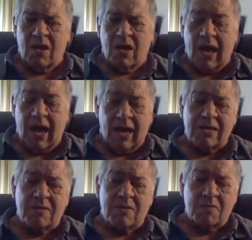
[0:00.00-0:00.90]

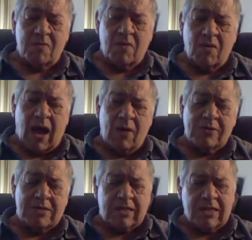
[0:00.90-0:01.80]
And I
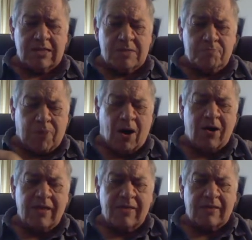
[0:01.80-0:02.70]
was at this
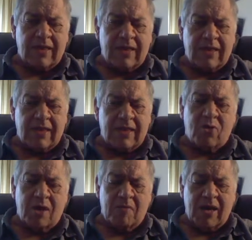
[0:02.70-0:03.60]
party that they were
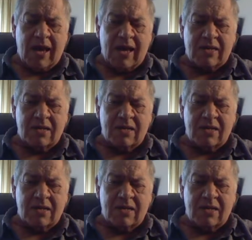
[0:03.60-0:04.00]
honoring me at,